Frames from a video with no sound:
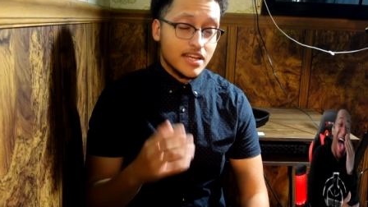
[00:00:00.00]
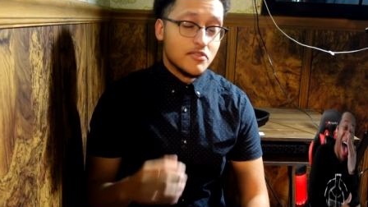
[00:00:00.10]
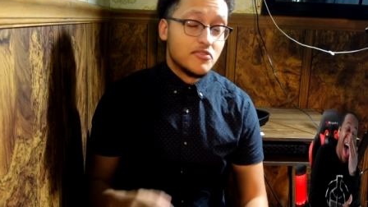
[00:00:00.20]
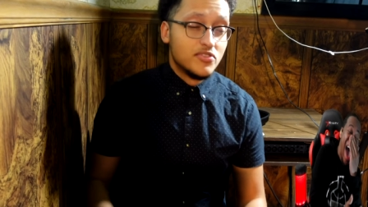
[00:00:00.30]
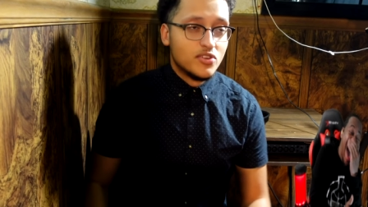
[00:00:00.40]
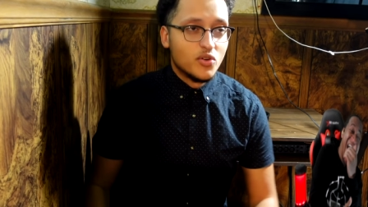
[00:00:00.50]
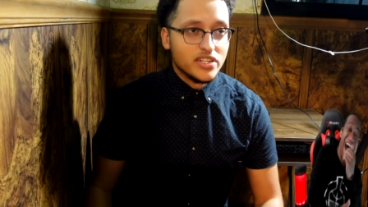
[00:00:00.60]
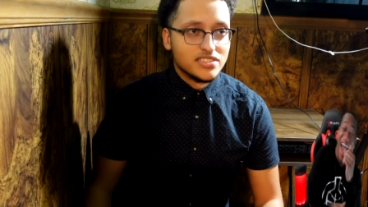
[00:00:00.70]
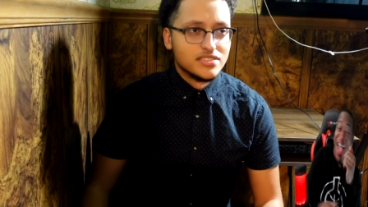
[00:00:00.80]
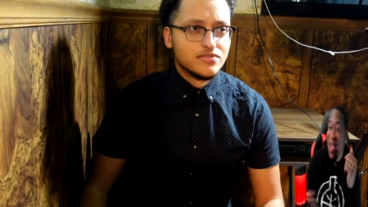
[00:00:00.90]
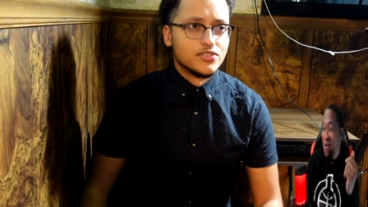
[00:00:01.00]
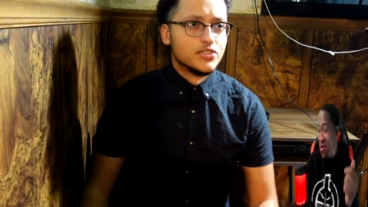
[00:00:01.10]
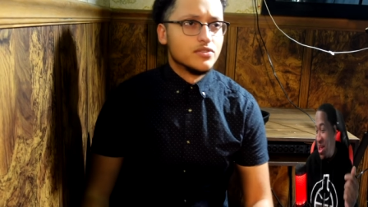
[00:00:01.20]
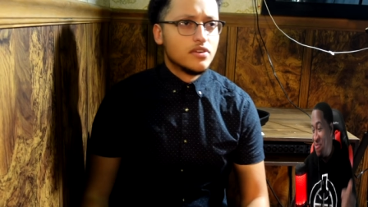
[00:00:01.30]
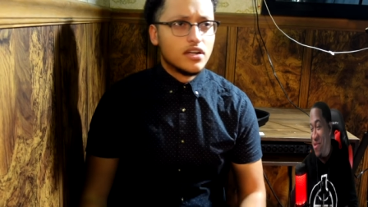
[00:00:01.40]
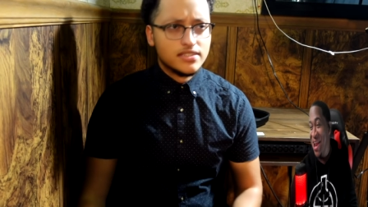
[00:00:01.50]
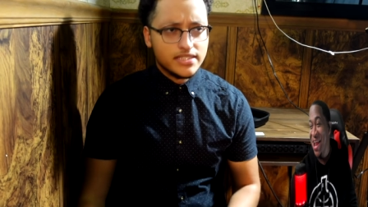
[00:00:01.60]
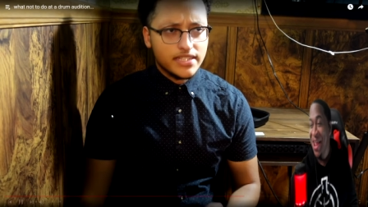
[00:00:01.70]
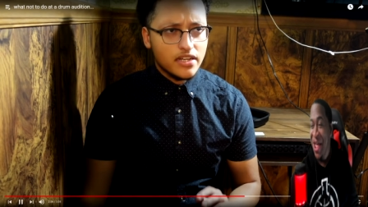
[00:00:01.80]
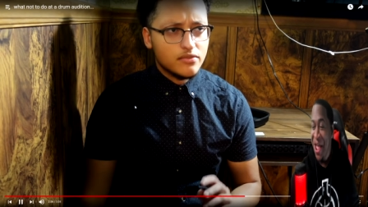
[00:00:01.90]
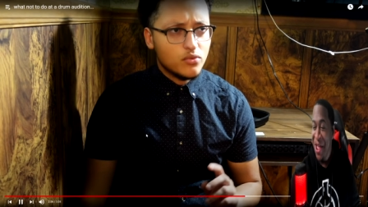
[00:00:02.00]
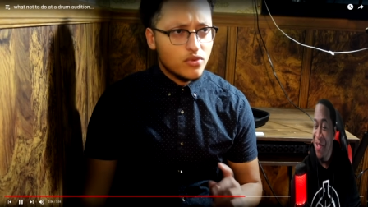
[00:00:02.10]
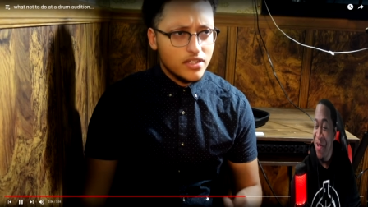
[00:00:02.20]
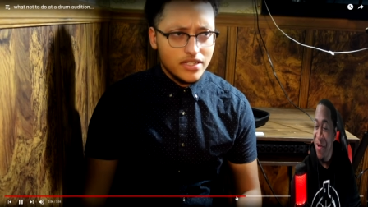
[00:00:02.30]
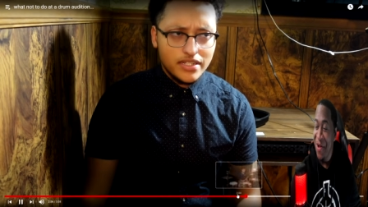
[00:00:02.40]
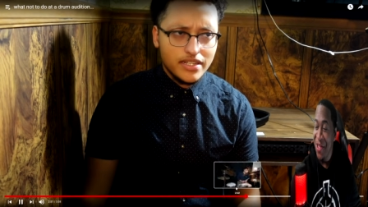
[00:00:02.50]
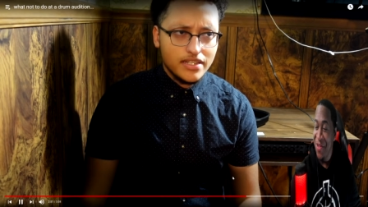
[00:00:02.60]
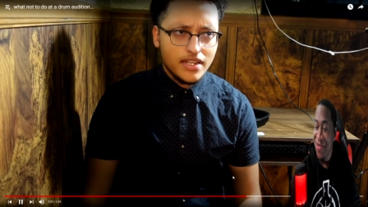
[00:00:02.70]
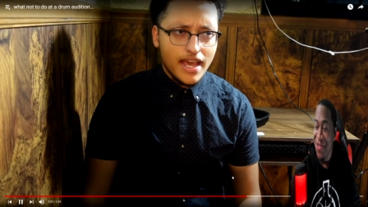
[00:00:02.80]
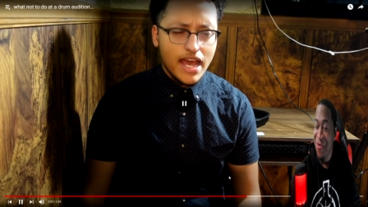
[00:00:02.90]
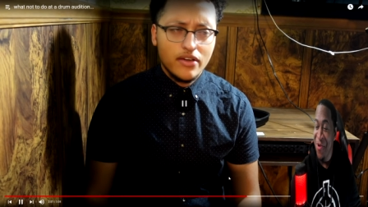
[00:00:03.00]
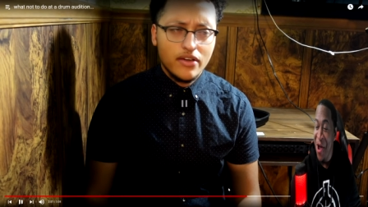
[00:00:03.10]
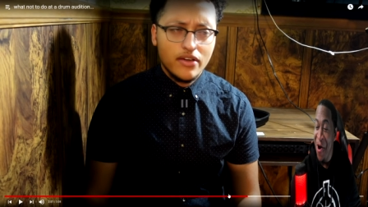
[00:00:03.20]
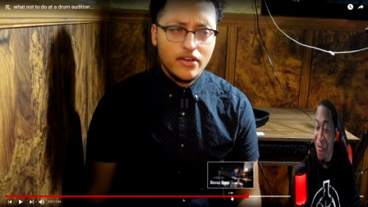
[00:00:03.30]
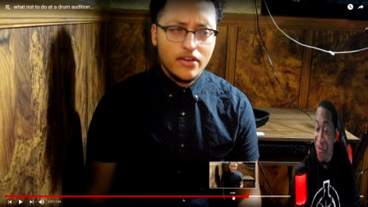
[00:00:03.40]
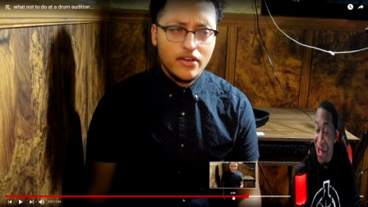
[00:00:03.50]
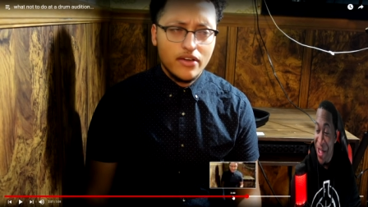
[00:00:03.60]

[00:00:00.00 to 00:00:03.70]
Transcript: have a few questions for you. Wait a minute. On a scale of one to ten. You know.